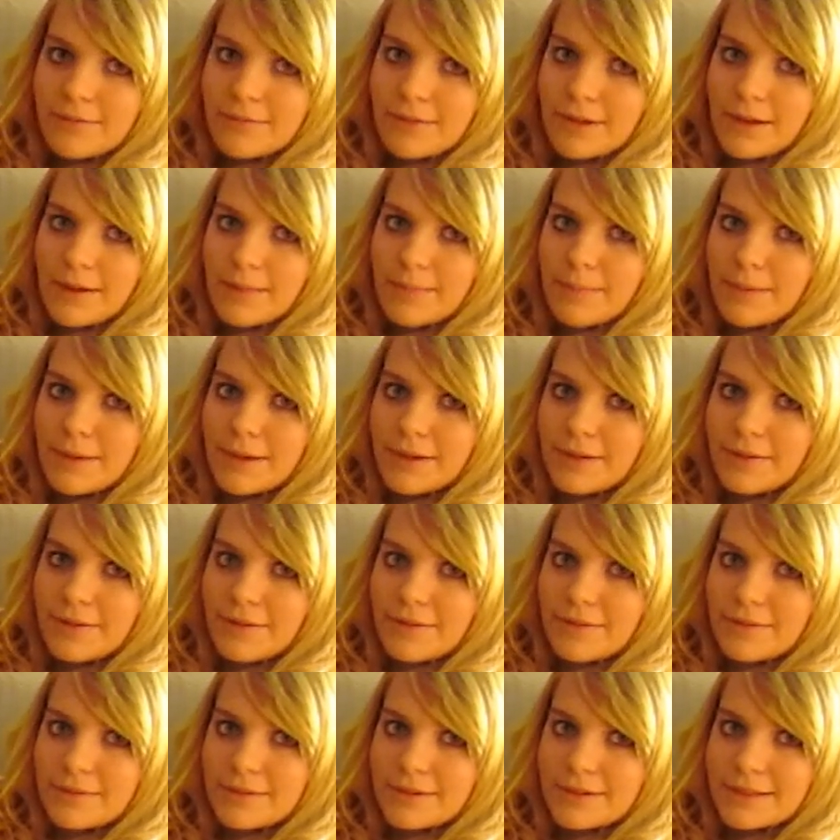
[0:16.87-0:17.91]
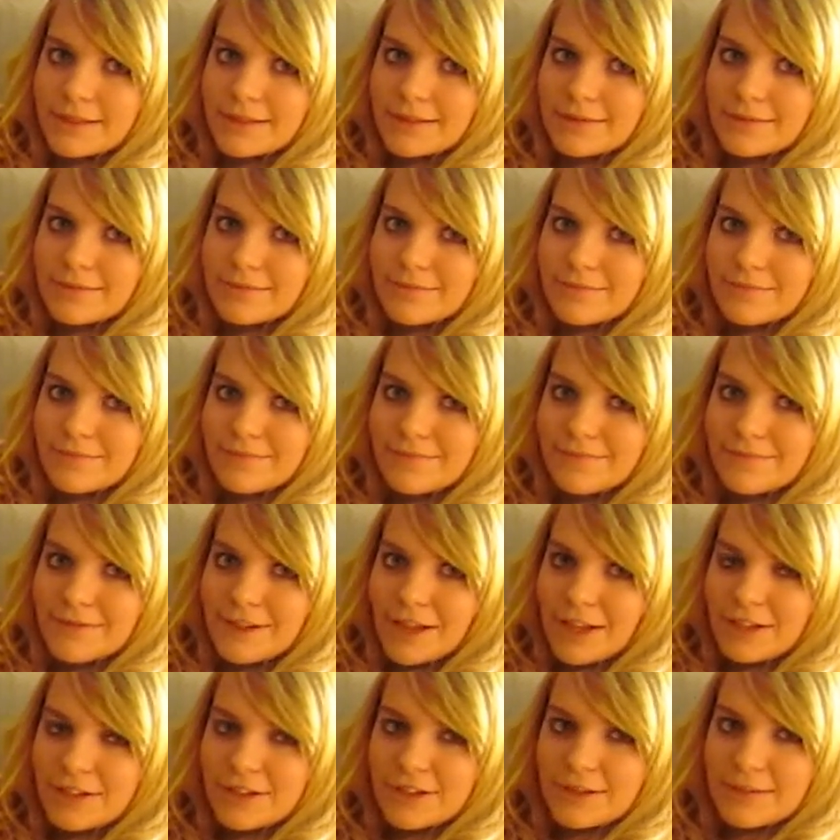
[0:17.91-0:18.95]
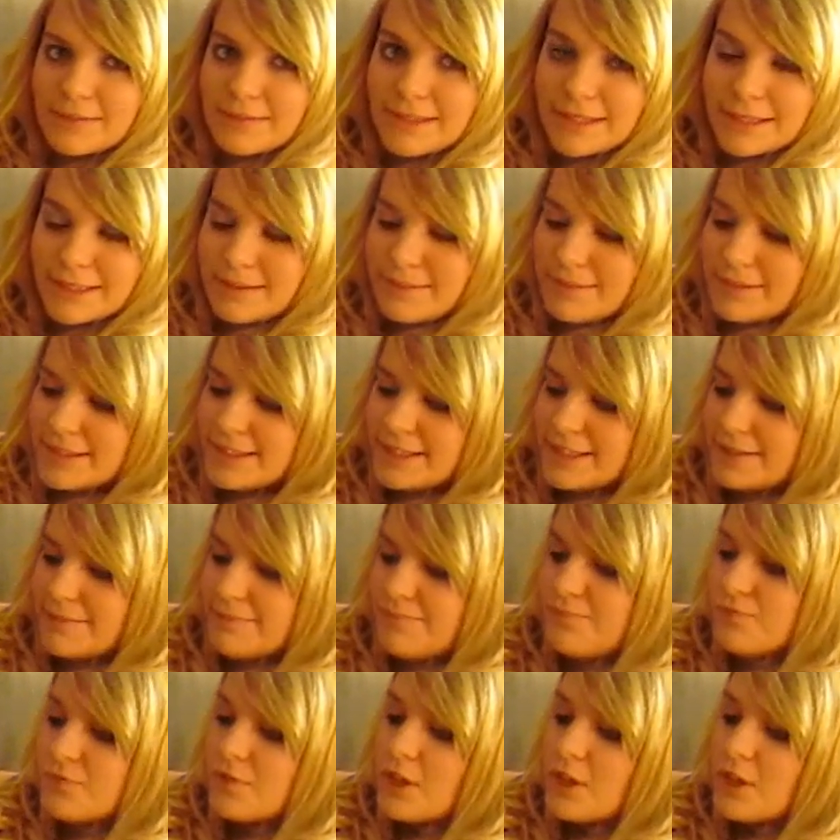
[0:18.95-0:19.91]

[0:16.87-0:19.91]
about not circumcising my son.